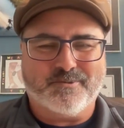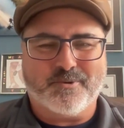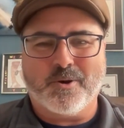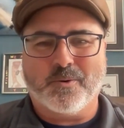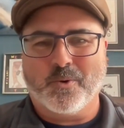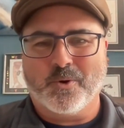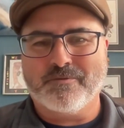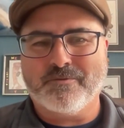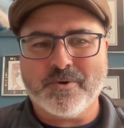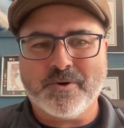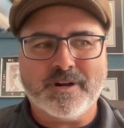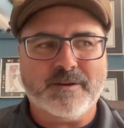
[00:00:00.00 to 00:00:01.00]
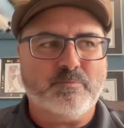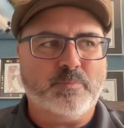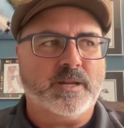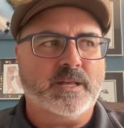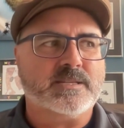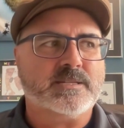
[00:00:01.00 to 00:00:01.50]
word for it,
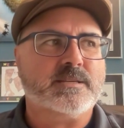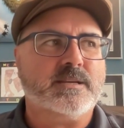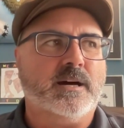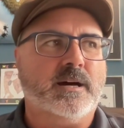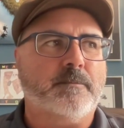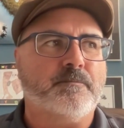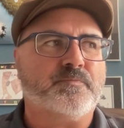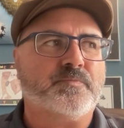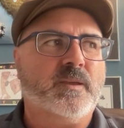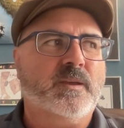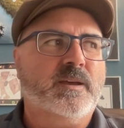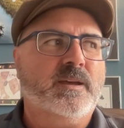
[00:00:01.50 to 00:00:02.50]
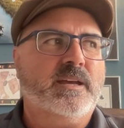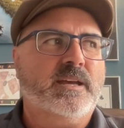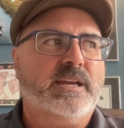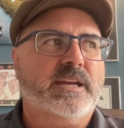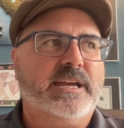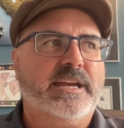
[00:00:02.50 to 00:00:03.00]
but it's
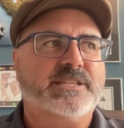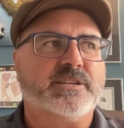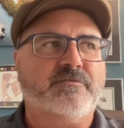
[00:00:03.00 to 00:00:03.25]
a